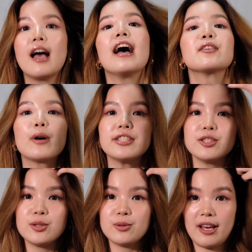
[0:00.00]
And when you
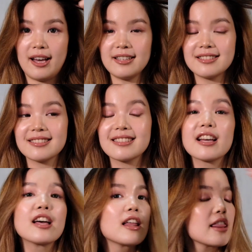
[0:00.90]
do that,
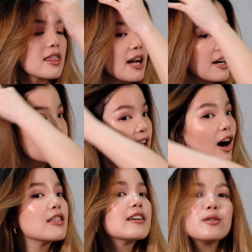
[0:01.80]
there's a
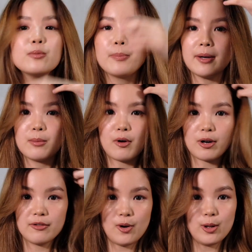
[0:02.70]
little bit
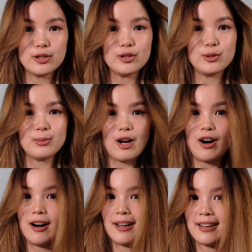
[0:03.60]
more volume
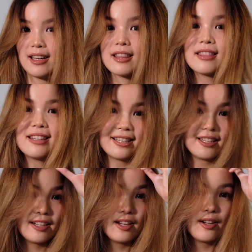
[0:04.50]
on
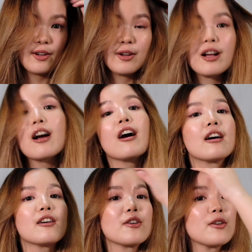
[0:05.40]
the
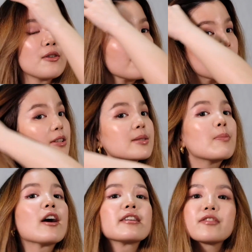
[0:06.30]
first
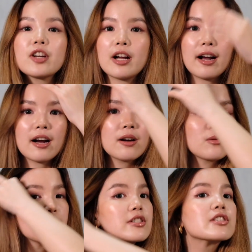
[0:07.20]
part of your hair,
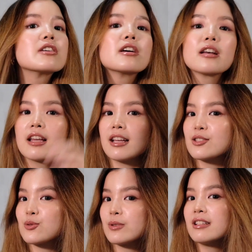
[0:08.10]
which
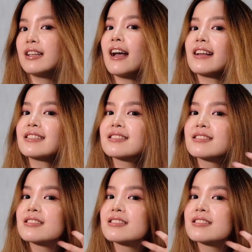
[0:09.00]
is really nice.